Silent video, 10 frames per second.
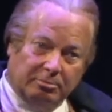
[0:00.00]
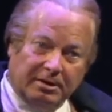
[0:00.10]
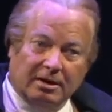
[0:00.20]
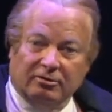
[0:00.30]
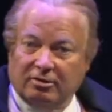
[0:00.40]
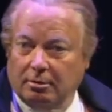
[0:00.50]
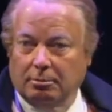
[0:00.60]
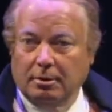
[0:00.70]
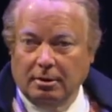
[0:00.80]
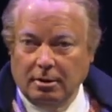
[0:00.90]
because
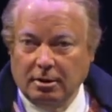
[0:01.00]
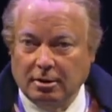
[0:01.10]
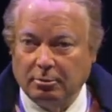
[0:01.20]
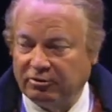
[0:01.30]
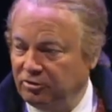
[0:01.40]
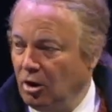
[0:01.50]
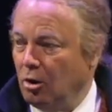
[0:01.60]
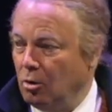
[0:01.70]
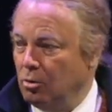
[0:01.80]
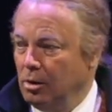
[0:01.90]
there was
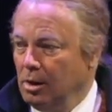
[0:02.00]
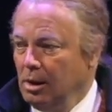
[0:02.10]
no